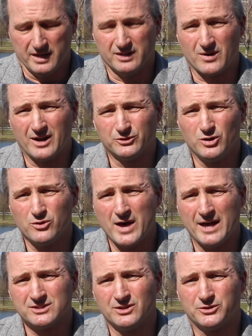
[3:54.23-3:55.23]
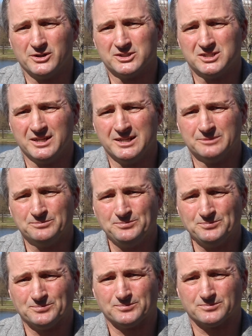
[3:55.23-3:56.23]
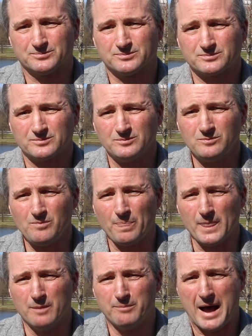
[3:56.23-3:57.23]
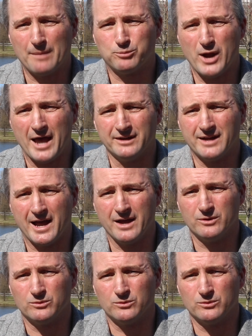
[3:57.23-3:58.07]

In around 2013, Bob Pratt and I